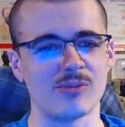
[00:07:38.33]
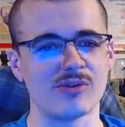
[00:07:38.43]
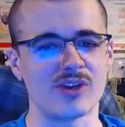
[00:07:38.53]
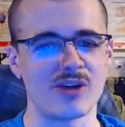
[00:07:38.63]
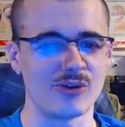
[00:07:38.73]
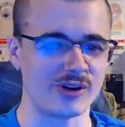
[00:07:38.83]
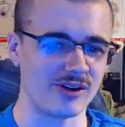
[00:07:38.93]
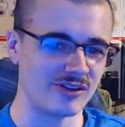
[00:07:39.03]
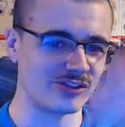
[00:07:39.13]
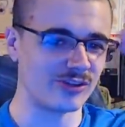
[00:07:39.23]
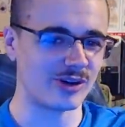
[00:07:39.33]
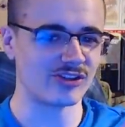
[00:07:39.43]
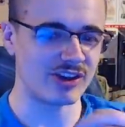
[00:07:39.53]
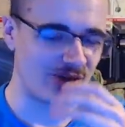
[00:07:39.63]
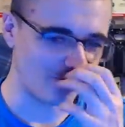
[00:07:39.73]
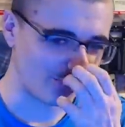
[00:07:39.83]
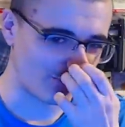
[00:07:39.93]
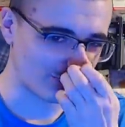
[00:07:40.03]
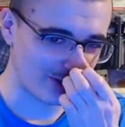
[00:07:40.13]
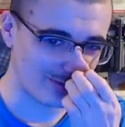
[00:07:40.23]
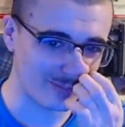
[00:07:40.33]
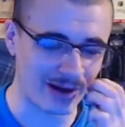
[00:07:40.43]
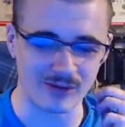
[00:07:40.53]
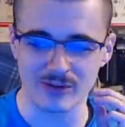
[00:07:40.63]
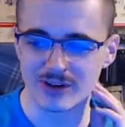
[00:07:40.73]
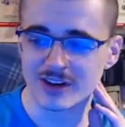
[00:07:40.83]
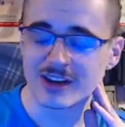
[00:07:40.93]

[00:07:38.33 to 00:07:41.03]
with gun oil on, to actually get all the rust out the barrel.